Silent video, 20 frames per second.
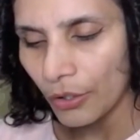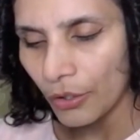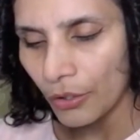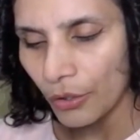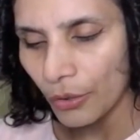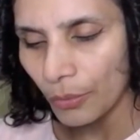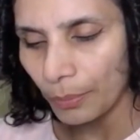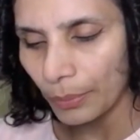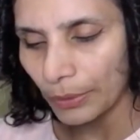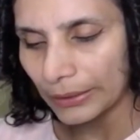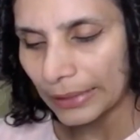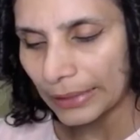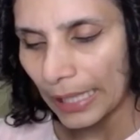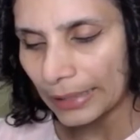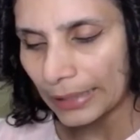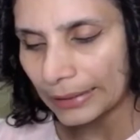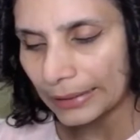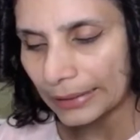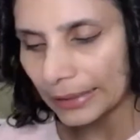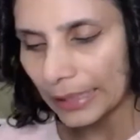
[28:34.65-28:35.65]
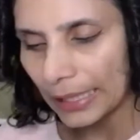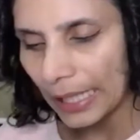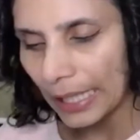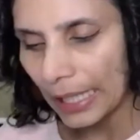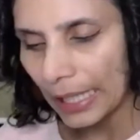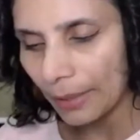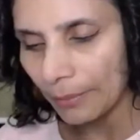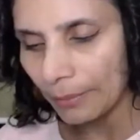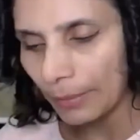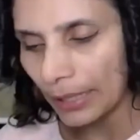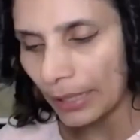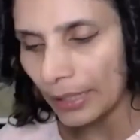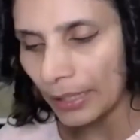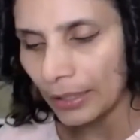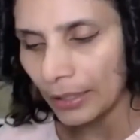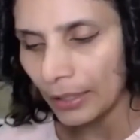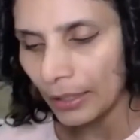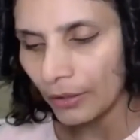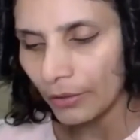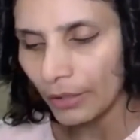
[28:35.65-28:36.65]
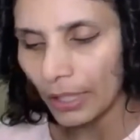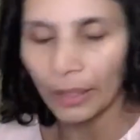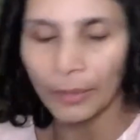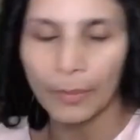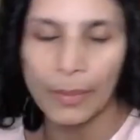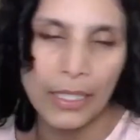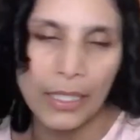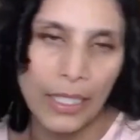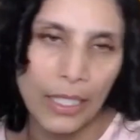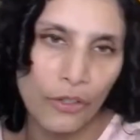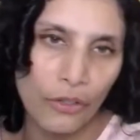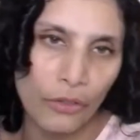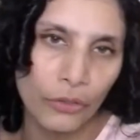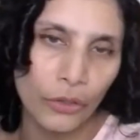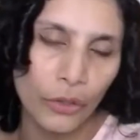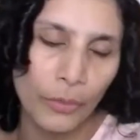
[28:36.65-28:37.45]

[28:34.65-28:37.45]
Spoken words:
to possess many recommendations.